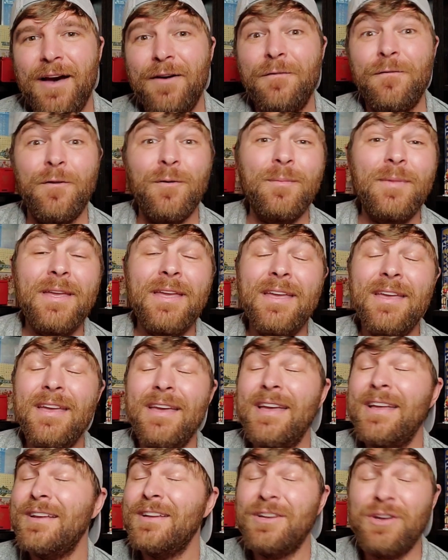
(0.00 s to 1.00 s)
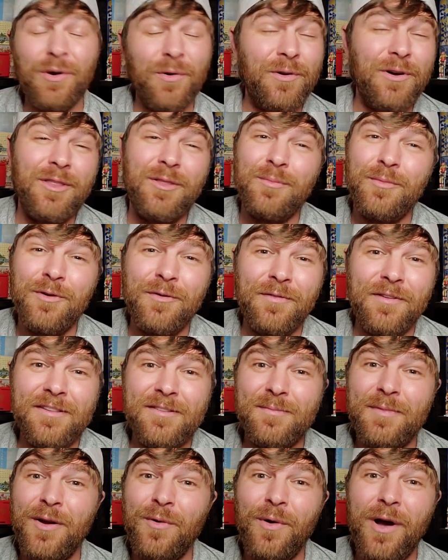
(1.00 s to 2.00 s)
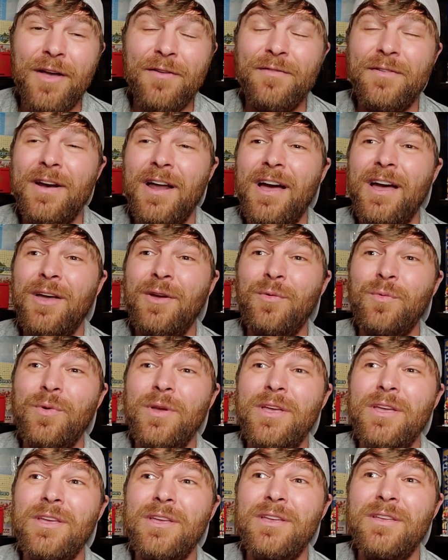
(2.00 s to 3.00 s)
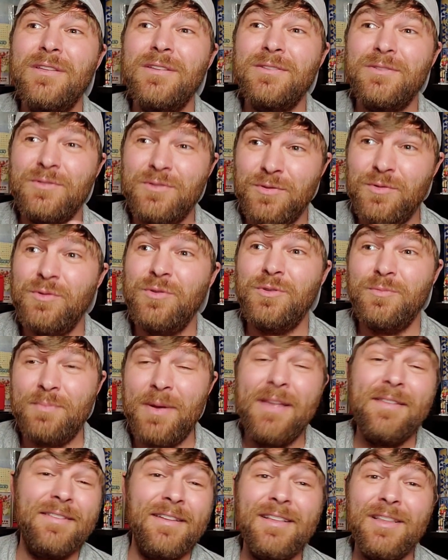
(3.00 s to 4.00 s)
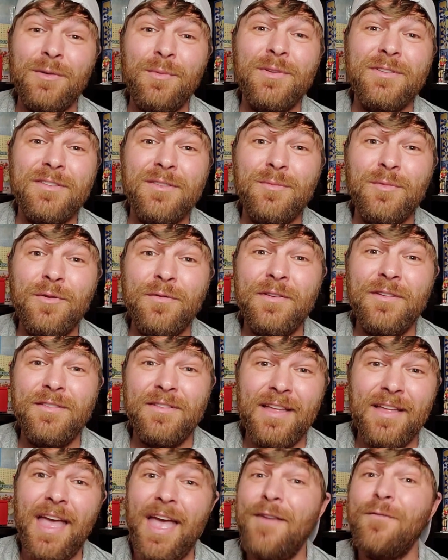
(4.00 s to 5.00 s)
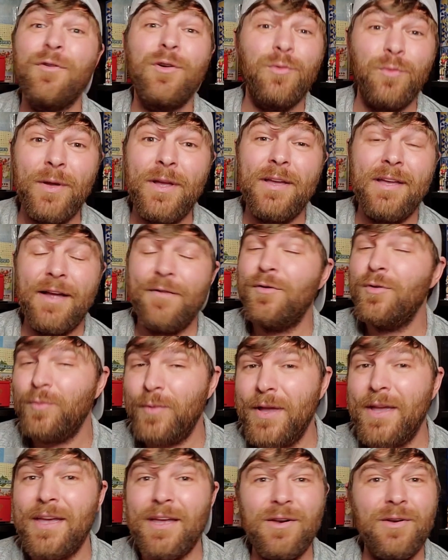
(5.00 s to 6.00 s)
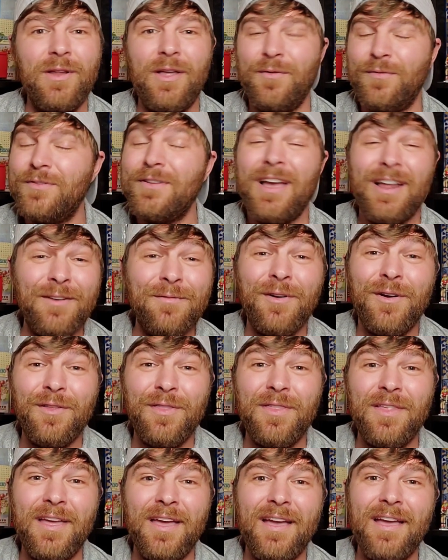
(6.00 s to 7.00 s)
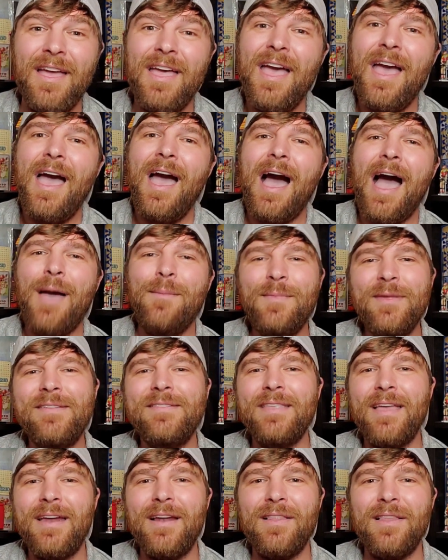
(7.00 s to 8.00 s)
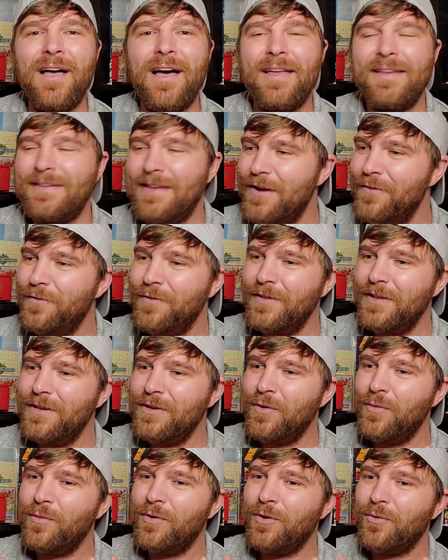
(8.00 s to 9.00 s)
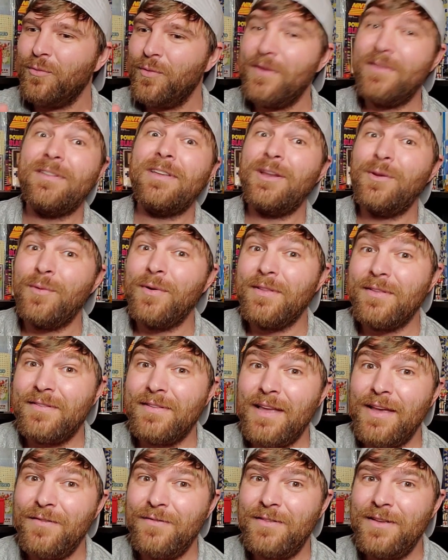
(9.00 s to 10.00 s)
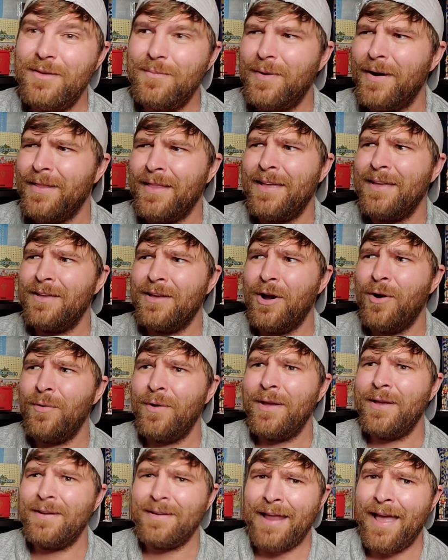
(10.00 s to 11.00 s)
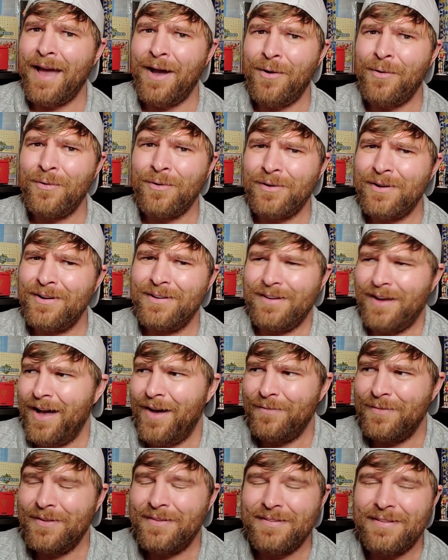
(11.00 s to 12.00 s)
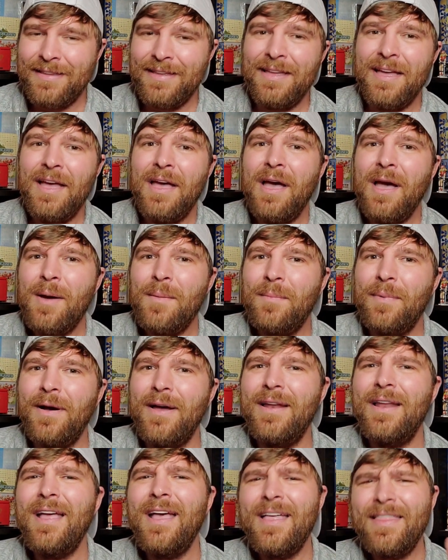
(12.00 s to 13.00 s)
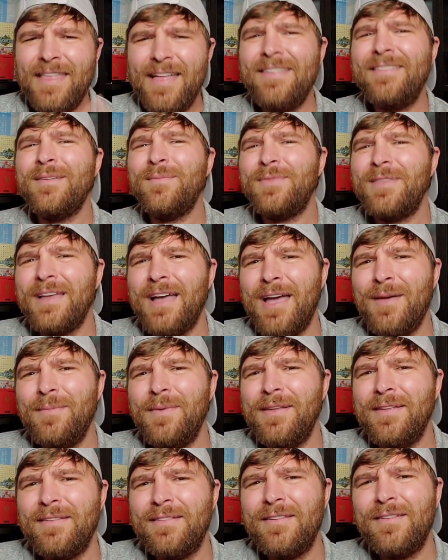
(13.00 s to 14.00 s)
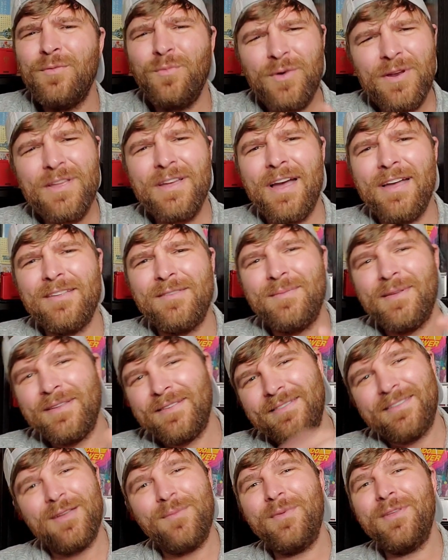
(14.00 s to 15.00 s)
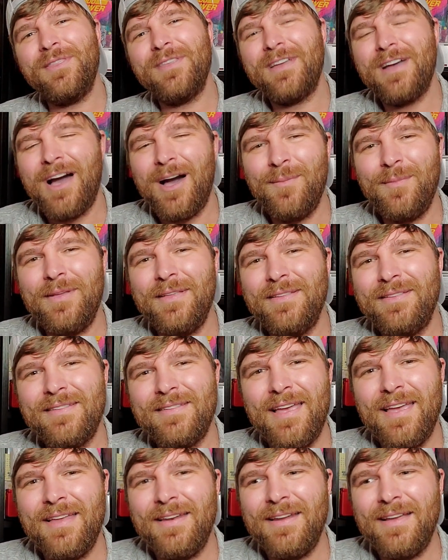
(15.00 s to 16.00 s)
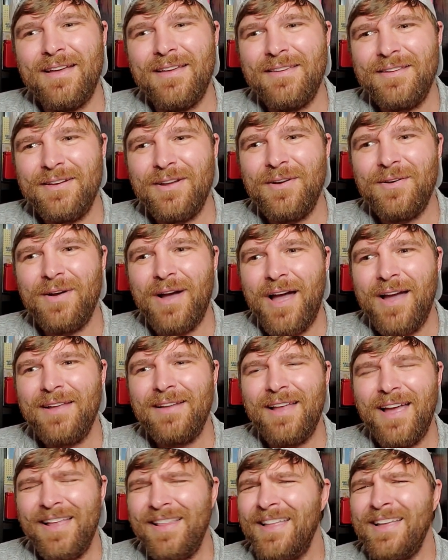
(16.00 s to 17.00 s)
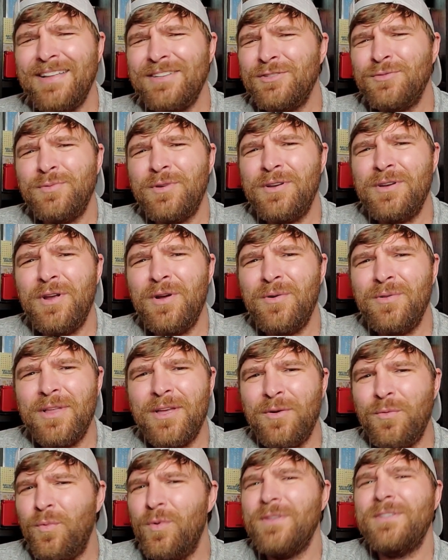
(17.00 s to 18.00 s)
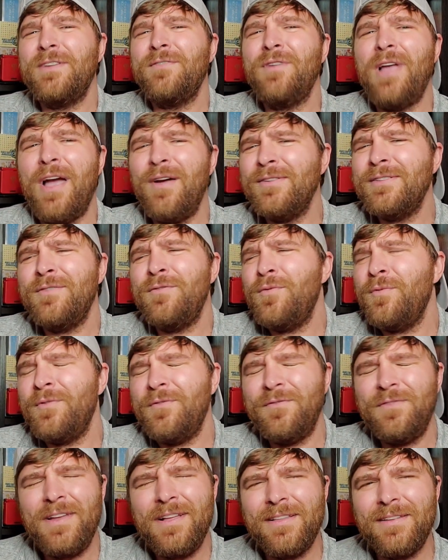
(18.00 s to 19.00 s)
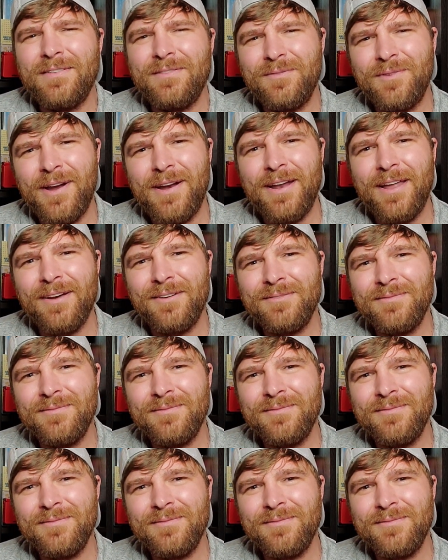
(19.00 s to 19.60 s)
For me, going to the movies. My wife and I, we basically went to the movies every week, every weekend. It was kind of our thing. I miss that a lot. Definitely don't want to risk anyone's safety by like going now, or obviously, but that's something I miss. What do you guys miss? Tell me in the comments. And you know, I just want to know, like, how's everyone feeling right now?